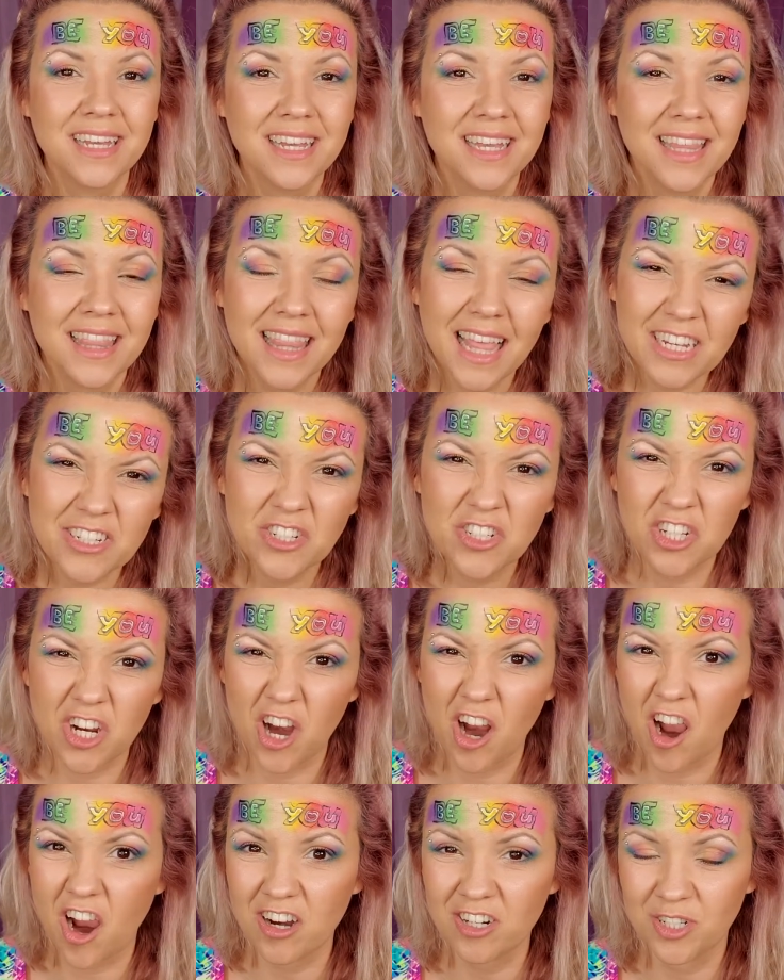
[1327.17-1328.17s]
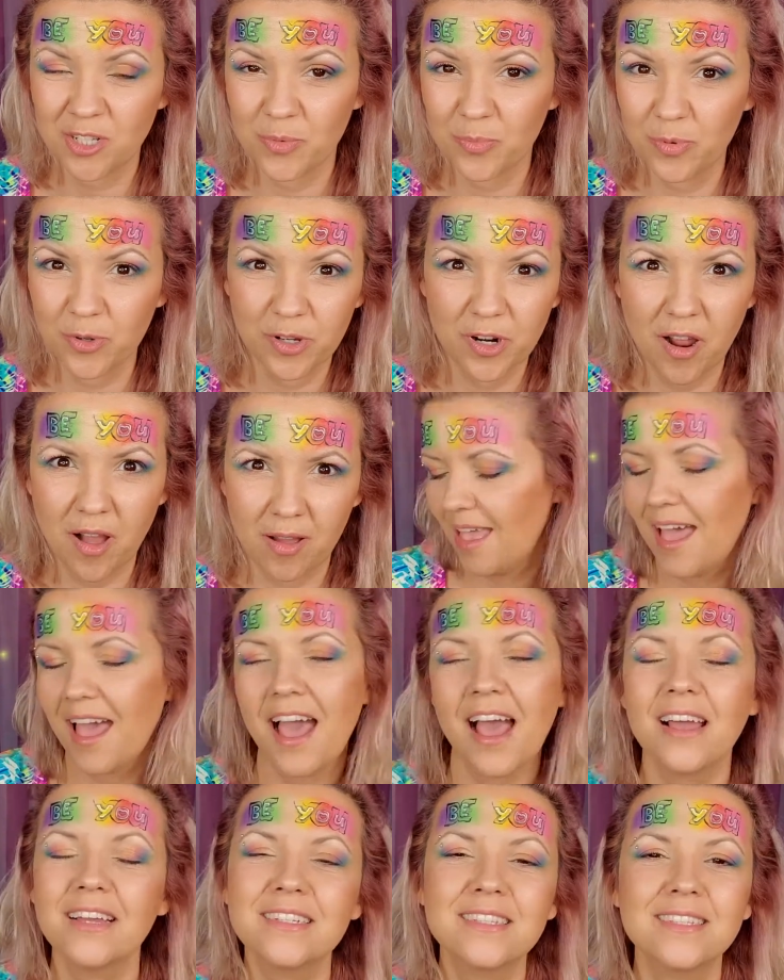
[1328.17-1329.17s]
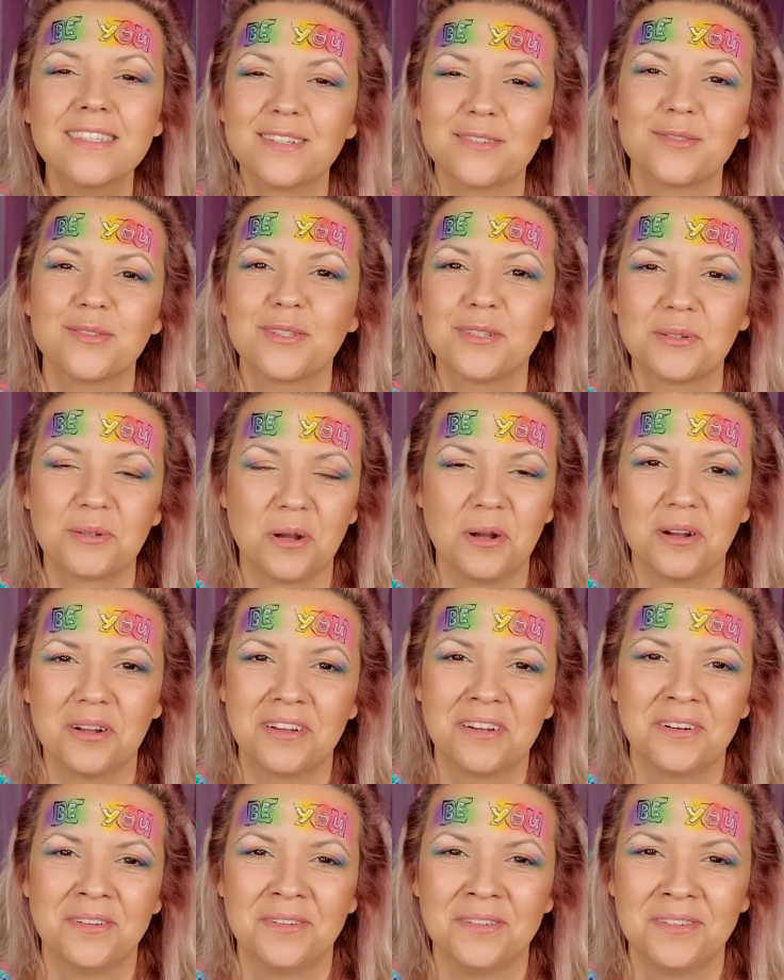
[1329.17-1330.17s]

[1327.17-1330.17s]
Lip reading: Lashes are hard to put on. I still struggle.